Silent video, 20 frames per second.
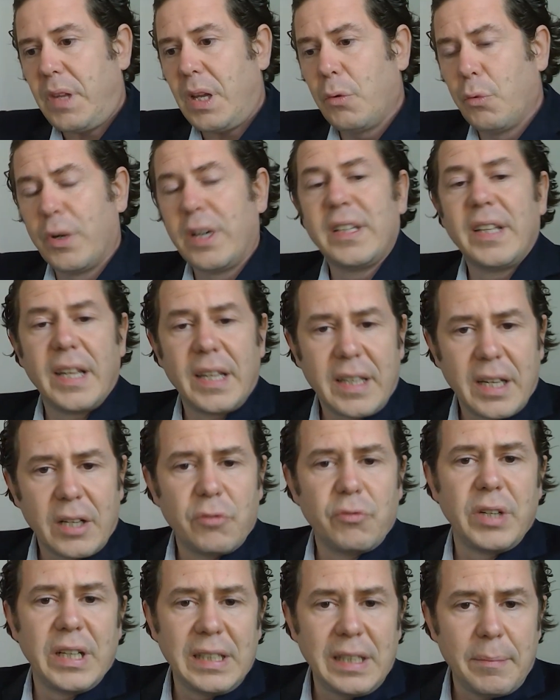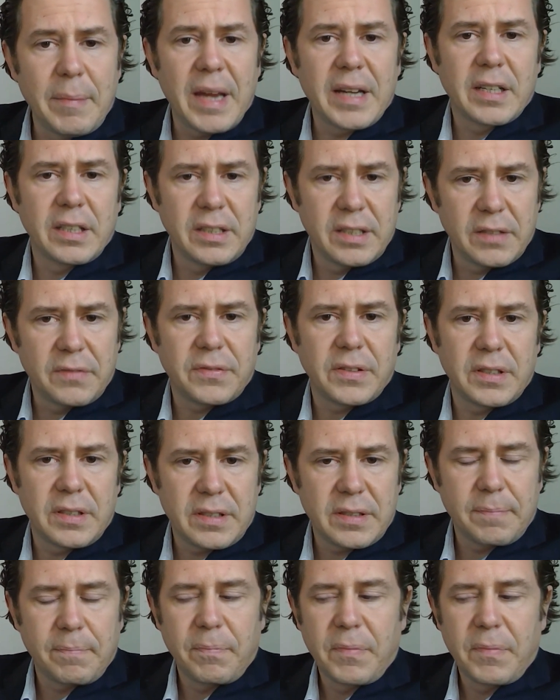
where they can really make a difference.